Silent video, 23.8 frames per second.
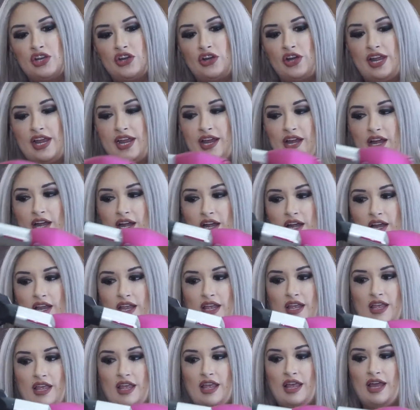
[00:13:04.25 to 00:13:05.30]
your hair,
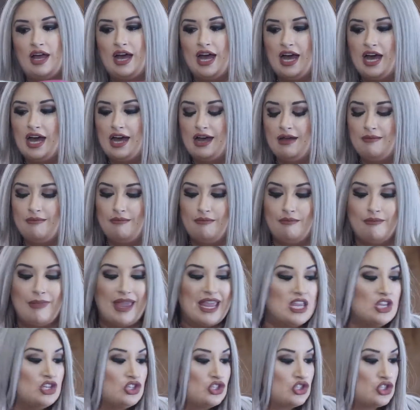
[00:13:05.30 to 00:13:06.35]

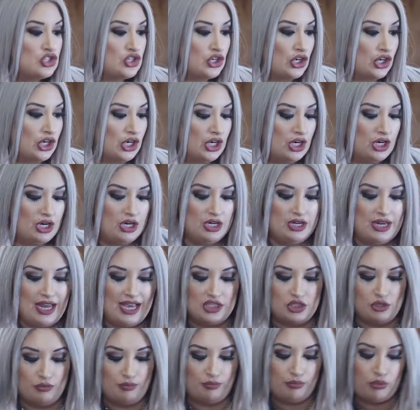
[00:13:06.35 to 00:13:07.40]
making sure
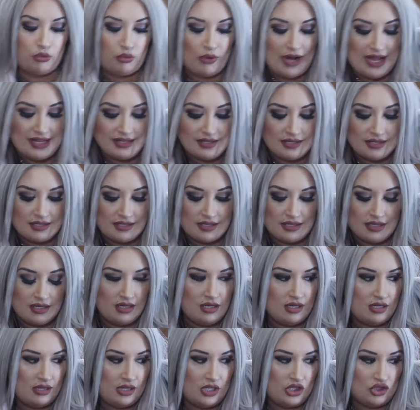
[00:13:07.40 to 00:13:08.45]
not to press
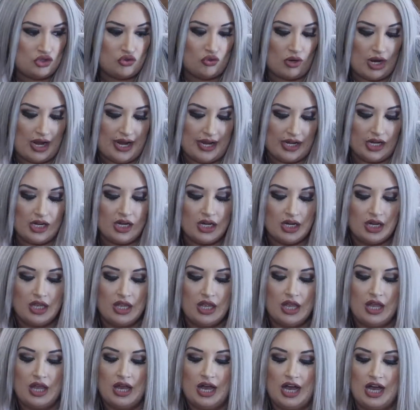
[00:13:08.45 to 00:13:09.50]
the dryer.
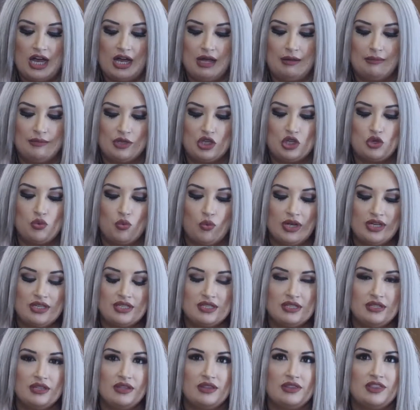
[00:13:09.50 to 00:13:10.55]
You want
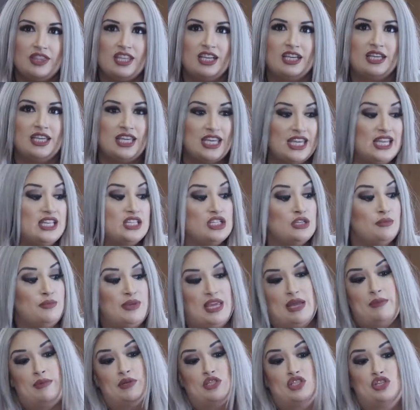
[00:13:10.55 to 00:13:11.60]
the heat to
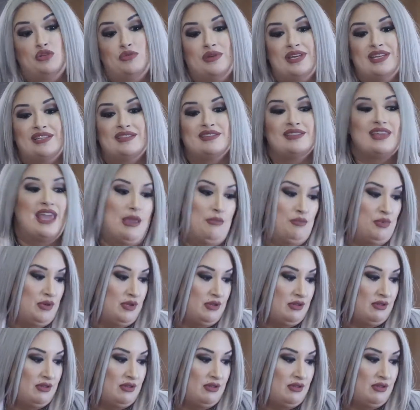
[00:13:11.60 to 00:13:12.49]
be able to escape.